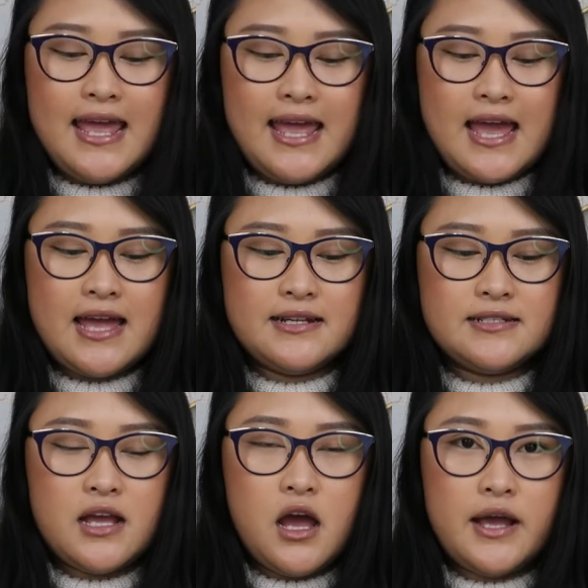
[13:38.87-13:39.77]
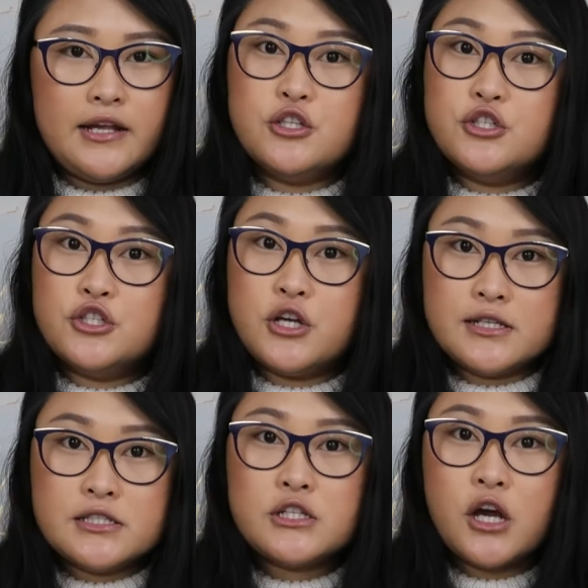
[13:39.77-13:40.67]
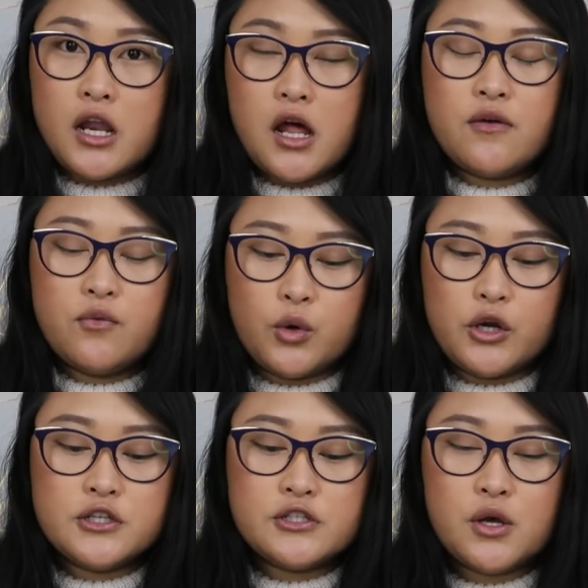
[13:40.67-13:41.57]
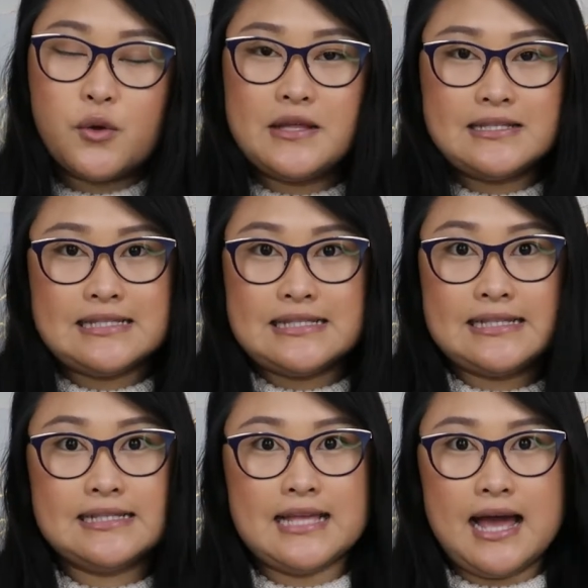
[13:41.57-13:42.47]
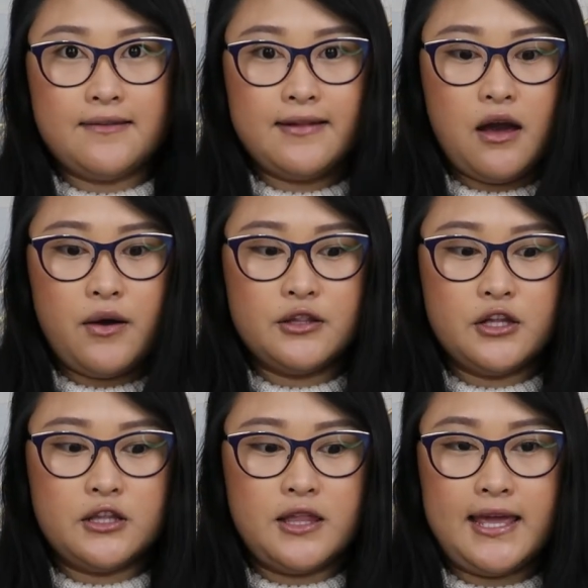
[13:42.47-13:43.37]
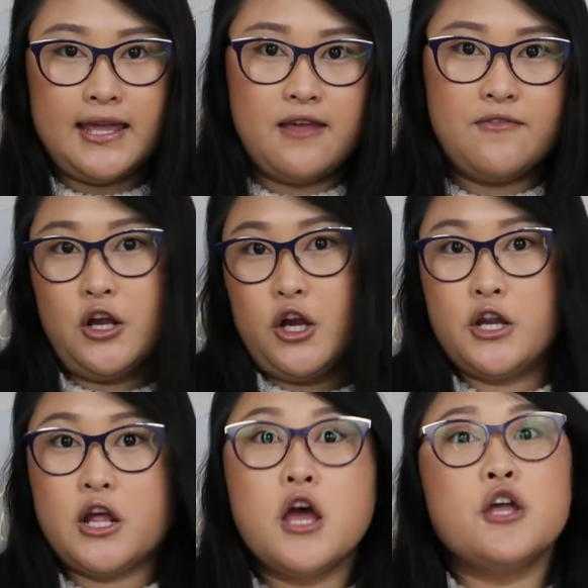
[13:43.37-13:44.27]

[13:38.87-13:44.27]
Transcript: and I just got off work, so this is exactly how I look like. And I figured,